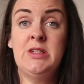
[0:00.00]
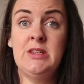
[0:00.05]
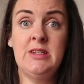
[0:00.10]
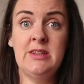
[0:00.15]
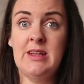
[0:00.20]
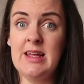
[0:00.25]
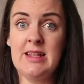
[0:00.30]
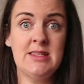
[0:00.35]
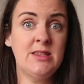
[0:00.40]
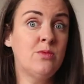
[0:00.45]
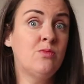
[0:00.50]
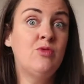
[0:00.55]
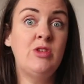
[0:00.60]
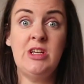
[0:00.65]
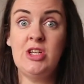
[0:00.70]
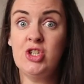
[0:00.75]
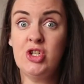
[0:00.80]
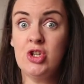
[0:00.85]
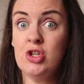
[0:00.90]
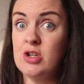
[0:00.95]
get some
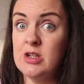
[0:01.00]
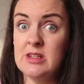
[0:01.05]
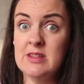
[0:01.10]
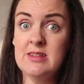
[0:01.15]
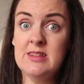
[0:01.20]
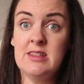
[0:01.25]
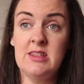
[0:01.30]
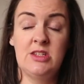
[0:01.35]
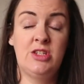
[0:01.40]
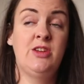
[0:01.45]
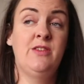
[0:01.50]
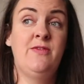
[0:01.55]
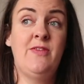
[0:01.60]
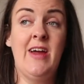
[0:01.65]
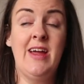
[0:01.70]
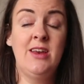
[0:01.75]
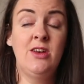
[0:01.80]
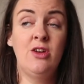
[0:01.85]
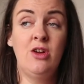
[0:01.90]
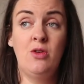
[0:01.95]
reassurance, to
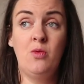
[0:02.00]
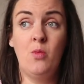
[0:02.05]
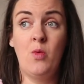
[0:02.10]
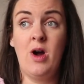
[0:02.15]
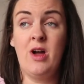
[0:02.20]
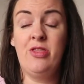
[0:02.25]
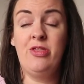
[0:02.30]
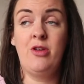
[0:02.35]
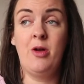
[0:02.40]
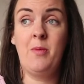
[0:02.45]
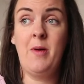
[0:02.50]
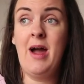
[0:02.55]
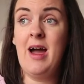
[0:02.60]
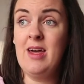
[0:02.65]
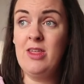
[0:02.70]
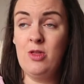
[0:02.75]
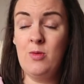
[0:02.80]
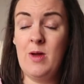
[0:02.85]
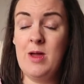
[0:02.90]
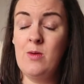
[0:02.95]
find out what their
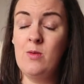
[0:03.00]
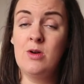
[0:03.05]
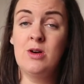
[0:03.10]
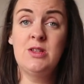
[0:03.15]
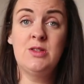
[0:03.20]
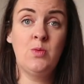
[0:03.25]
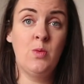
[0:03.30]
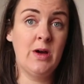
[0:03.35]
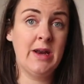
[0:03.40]
pathway was,